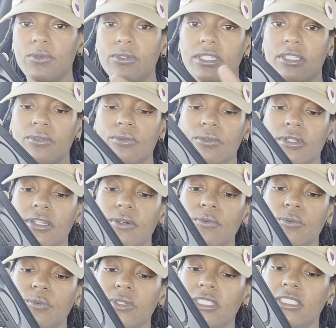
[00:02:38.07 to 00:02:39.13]
it would,
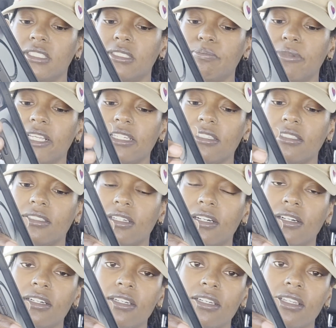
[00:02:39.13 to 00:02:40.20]
when placed
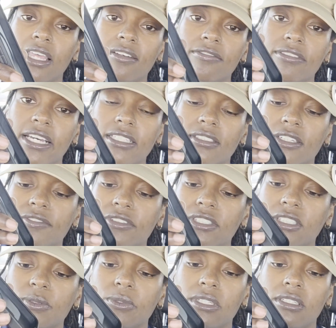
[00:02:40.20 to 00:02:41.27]
on a flat
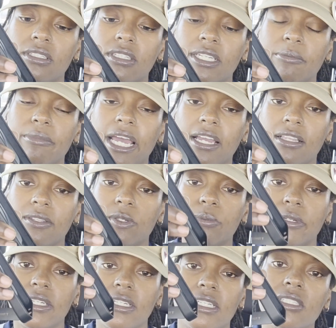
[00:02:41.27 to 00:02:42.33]
surface, it would lean back a little
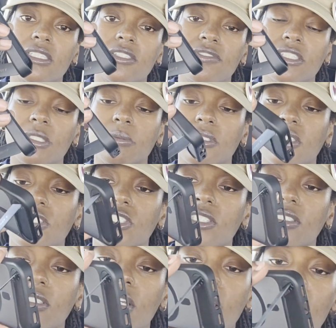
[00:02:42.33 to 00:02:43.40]
bit in this fixed
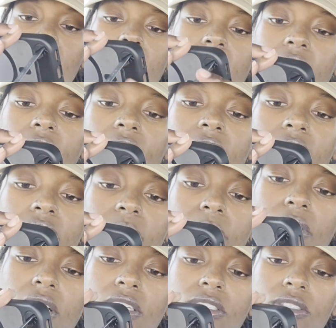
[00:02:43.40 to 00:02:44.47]
position, and then it
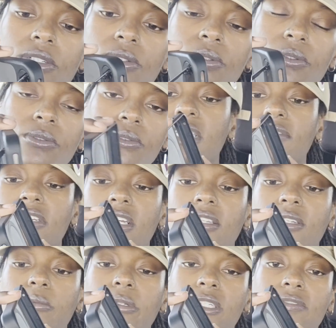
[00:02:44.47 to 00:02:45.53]
would also give it a
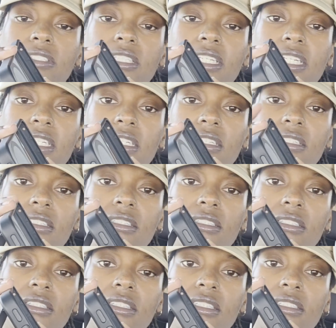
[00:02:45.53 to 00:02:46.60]
little bit of a lean
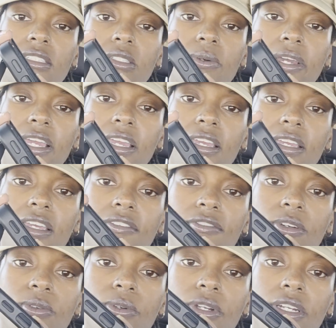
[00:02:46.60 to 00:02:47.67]
this way if
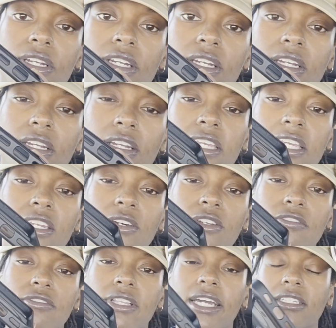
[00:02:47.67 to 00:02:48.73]
it were, again,
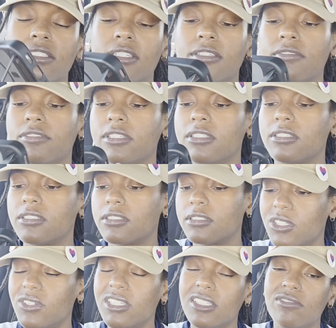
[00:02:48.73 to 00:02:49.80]
on a flat surface.
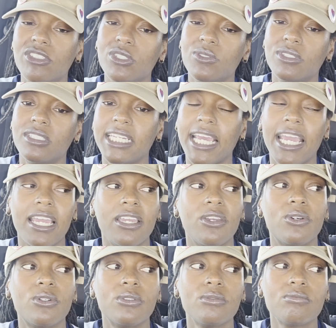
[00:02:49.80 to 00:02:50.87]
So it gives you an
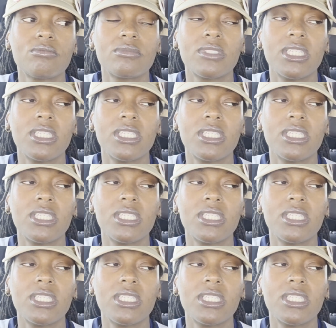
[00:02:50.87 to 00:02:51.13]
angle